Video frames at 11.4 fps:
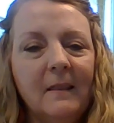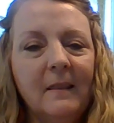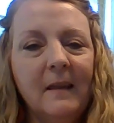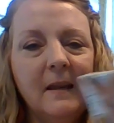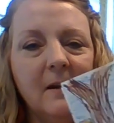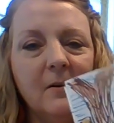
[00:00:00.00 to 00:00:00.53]

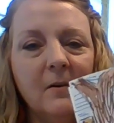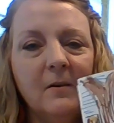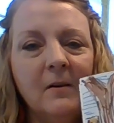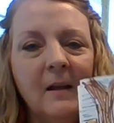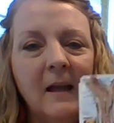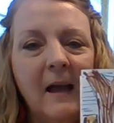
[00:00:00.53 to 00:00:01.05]
there
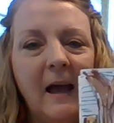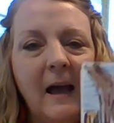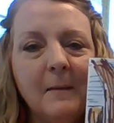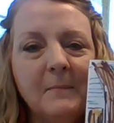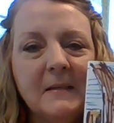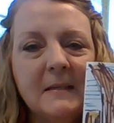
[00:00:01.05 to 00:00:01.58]

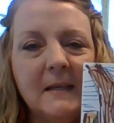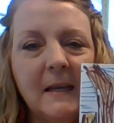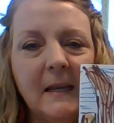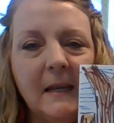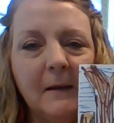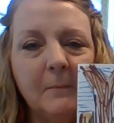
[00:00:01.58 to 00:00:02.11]
I'm
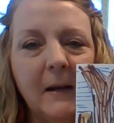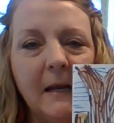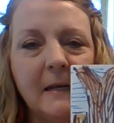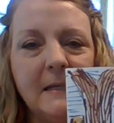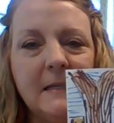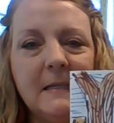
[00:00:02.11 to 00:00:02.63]
seeing, but I
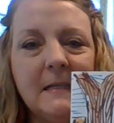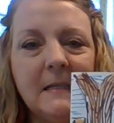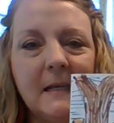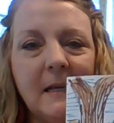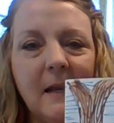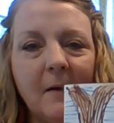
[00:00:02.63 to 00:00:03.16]
didn't
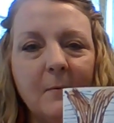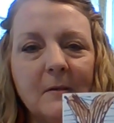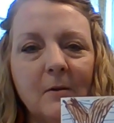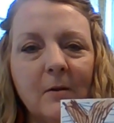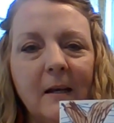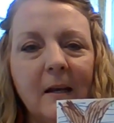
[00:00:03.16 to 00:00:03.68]
see. I was
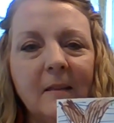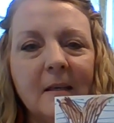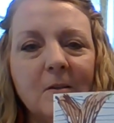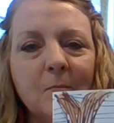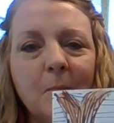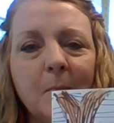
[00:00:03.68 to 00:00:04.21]
looking at
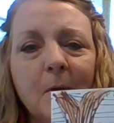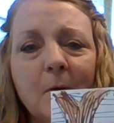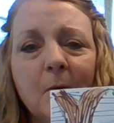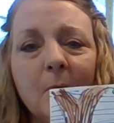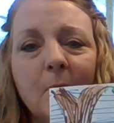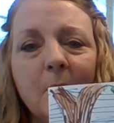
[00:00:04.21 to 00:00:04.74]
these
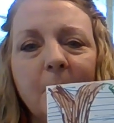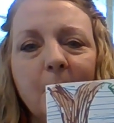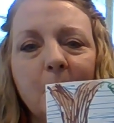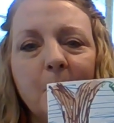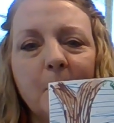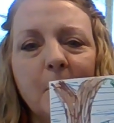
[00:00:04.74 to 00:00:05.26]

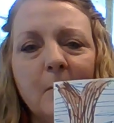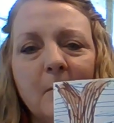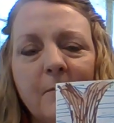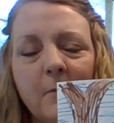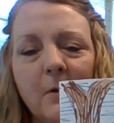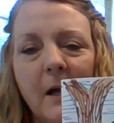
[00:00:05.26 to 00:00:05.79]
beautiful,
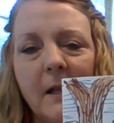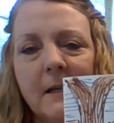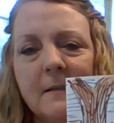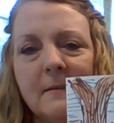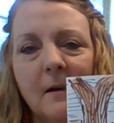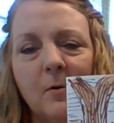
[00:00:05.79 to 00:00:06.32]
beautiful
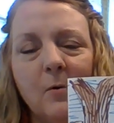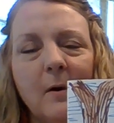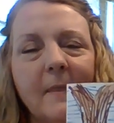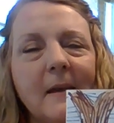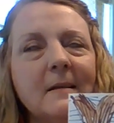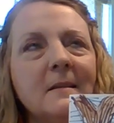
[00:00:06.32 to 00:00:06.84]
honeysuckle
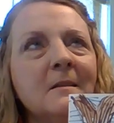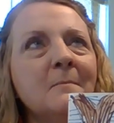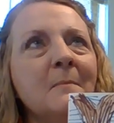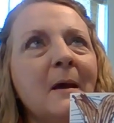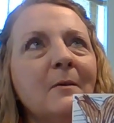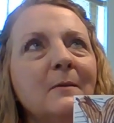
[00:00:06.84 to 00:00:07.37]
and they
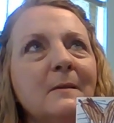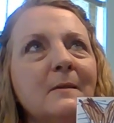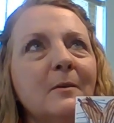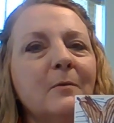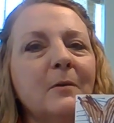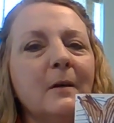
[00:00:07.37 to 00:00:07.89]
smelled
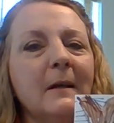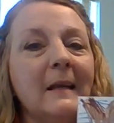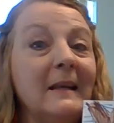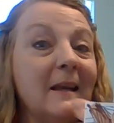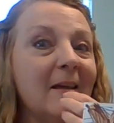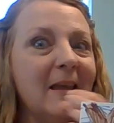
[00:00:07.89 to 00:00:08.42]
so good.
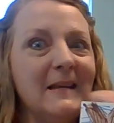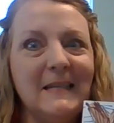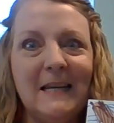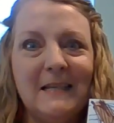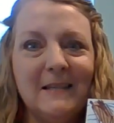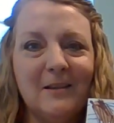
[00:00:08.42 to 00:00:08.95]
And yeah, they
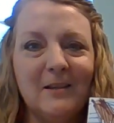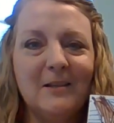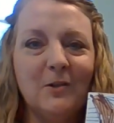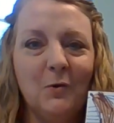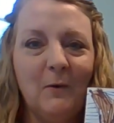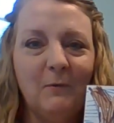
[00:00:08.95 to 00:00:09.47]
taste good
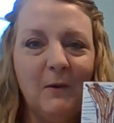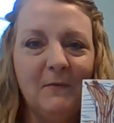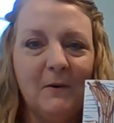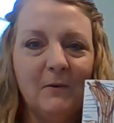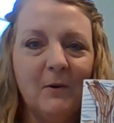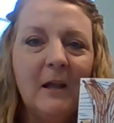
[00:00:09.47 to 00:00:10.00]
too if you've
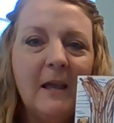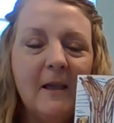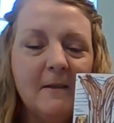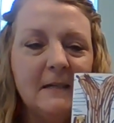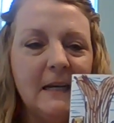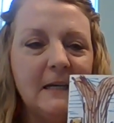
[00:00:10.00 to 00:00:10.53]
ever
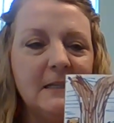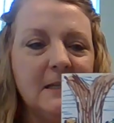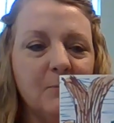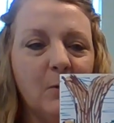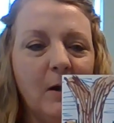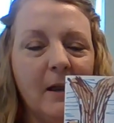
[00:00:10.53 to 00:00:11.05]

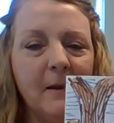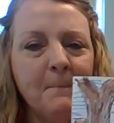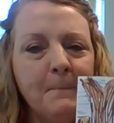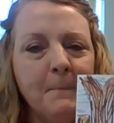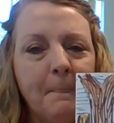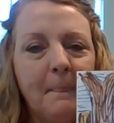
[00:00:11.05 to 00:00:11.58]
tasted one.
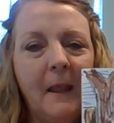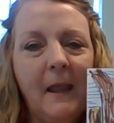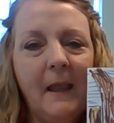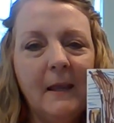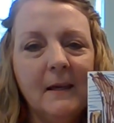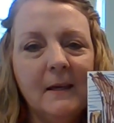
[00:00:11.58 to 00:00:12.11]

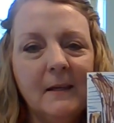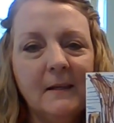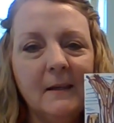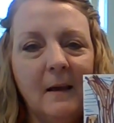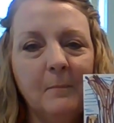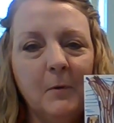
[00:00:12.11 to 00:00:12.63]

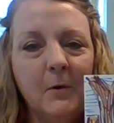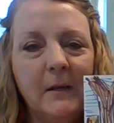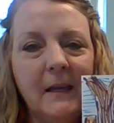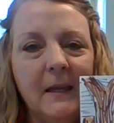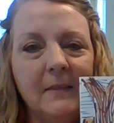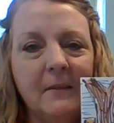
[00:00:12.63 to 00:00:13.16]
And I'm
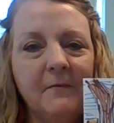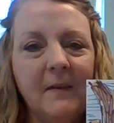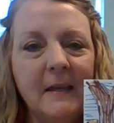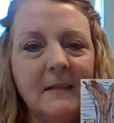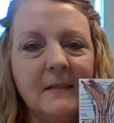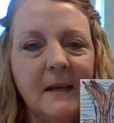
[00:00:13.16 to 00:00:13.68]
looking at the
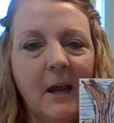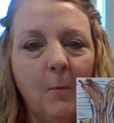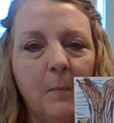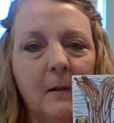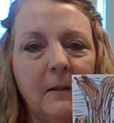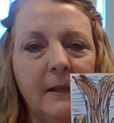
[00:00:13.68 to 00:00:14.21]
fence and
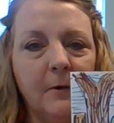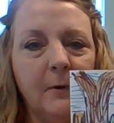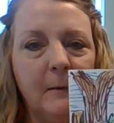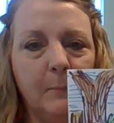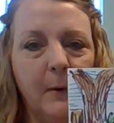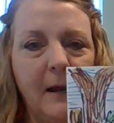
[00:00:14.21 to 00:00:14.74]
help
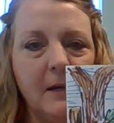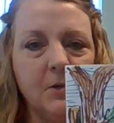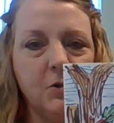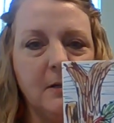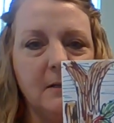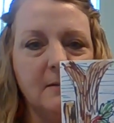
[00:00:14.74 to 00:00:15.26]
clearing
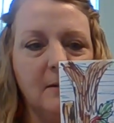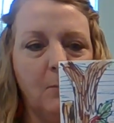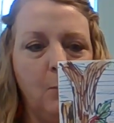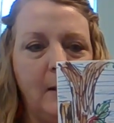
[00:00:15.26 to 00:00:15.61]
branches and